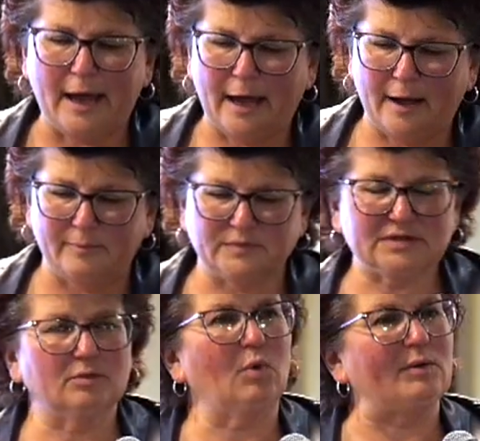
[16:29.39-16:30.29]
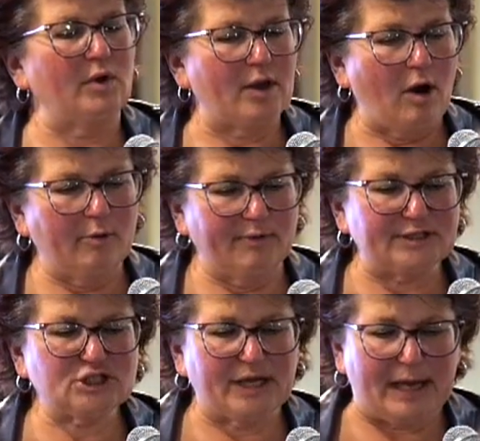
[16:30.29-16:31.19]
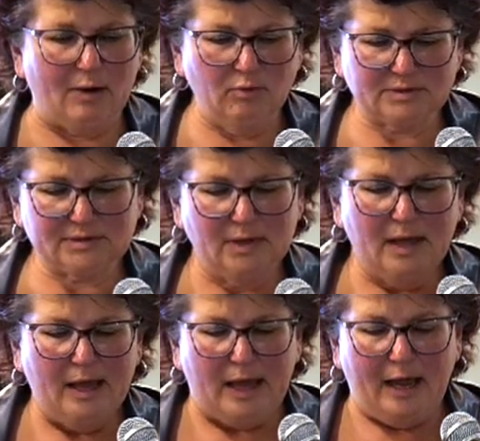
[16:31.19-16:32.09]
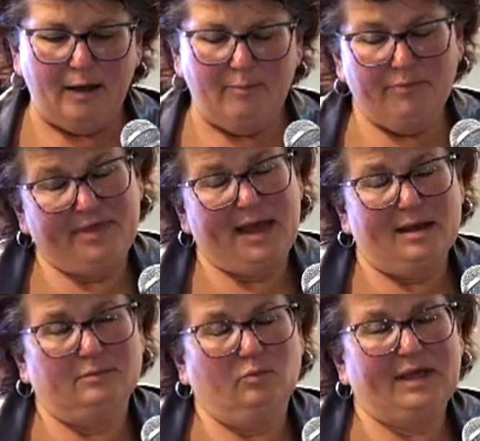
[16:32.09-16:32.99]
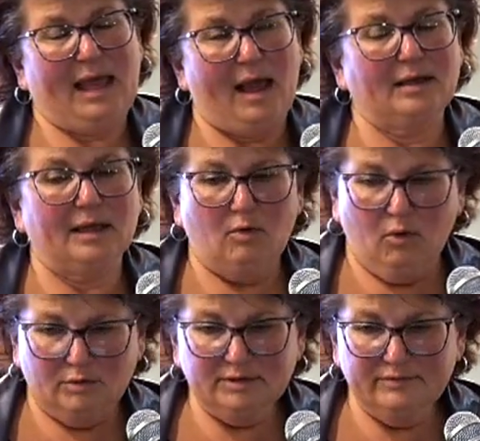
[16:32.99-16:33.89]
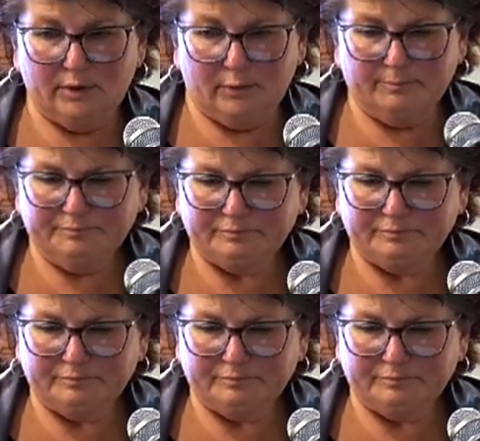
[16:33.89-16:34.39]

Um, so when we are reaching out, um, that we can get a hold of you.